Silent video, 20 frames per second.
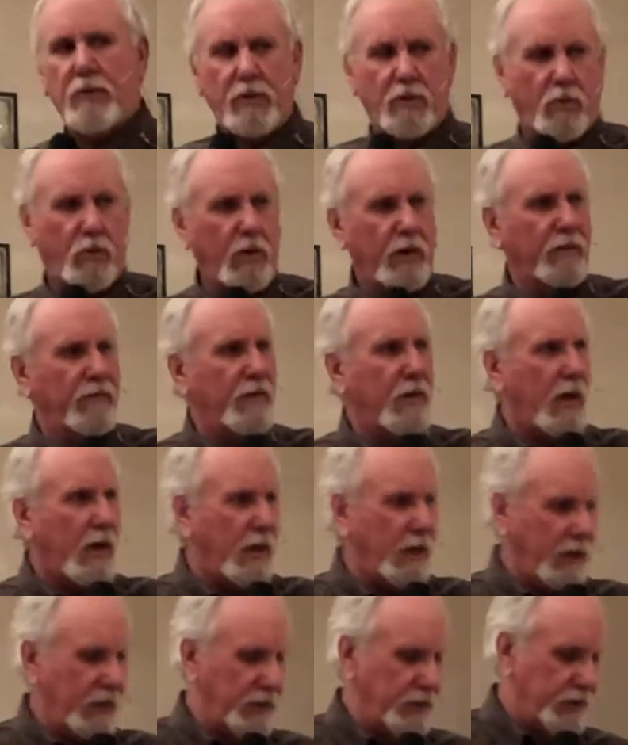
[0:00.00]
with a word of
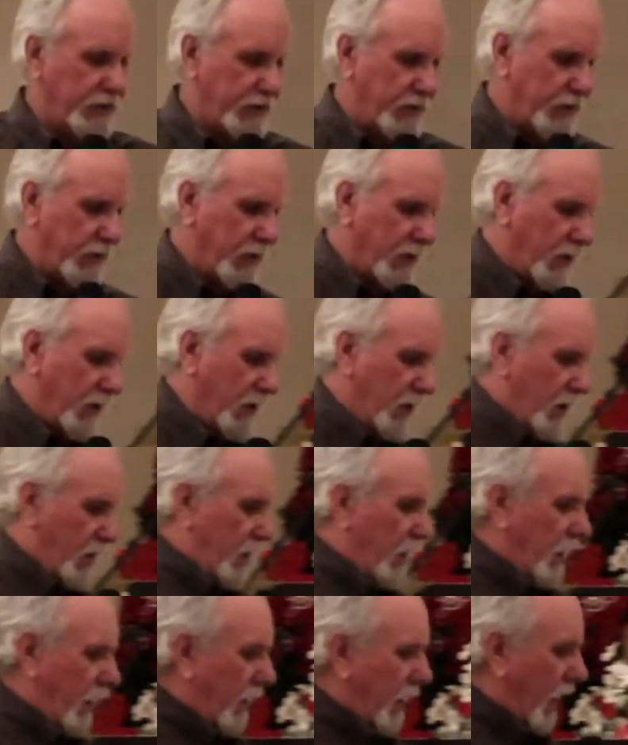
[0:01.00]
knowledge.
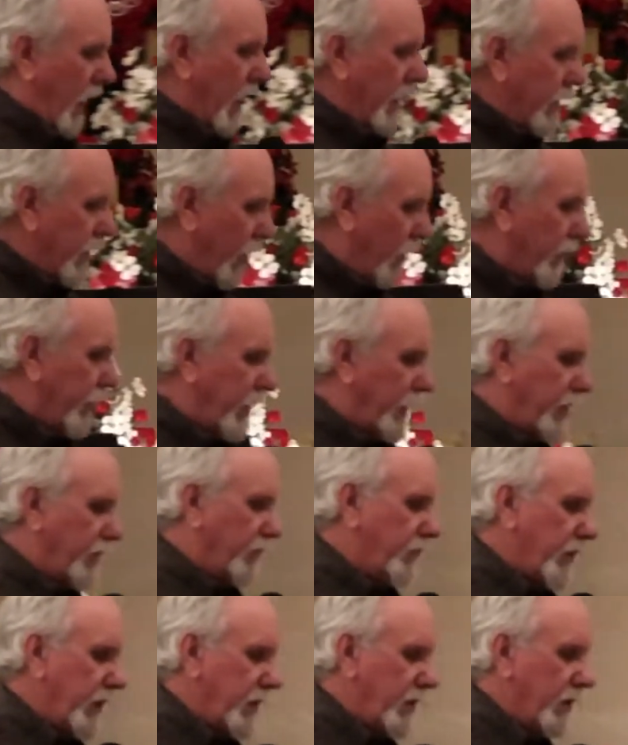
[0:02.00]
I know that
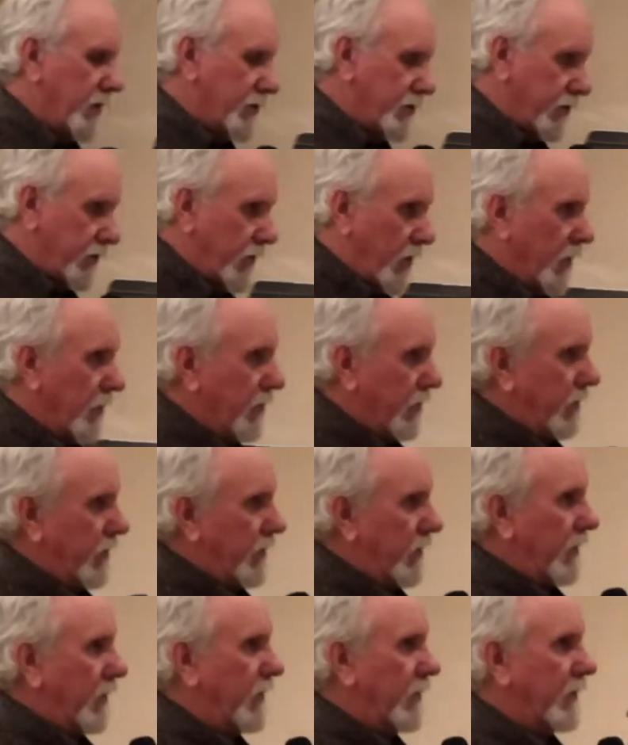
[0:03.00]
you've been in a struggle.
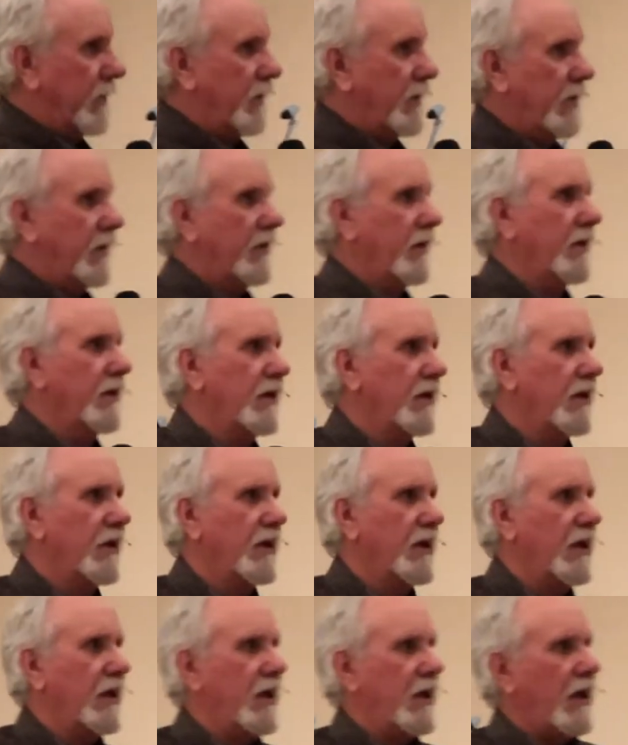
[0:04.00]

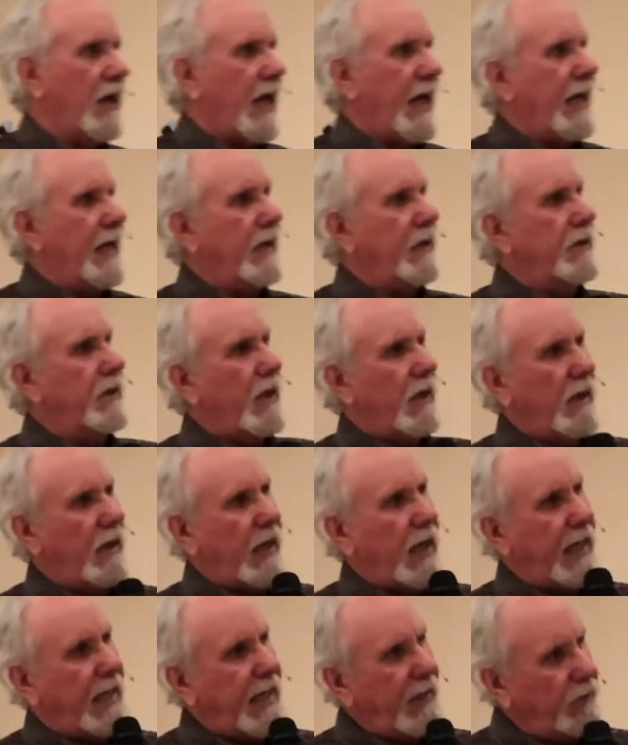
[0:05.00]
And
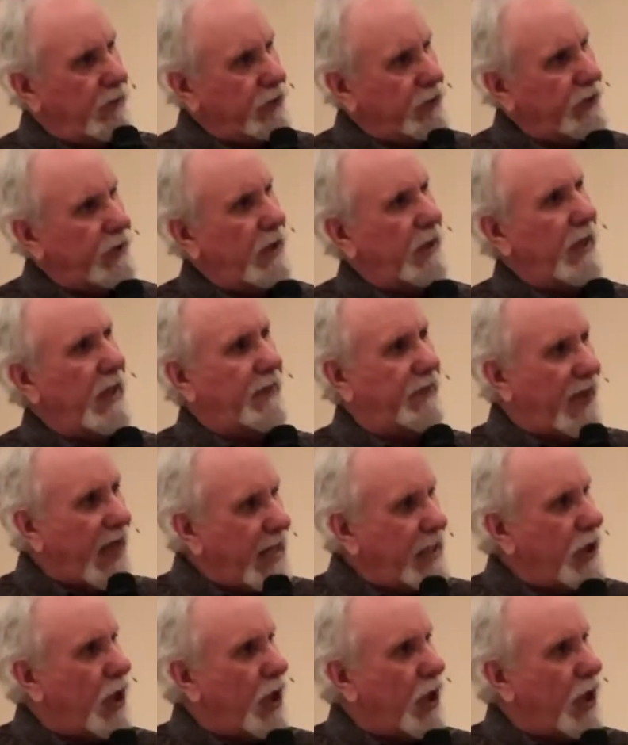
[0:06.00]
they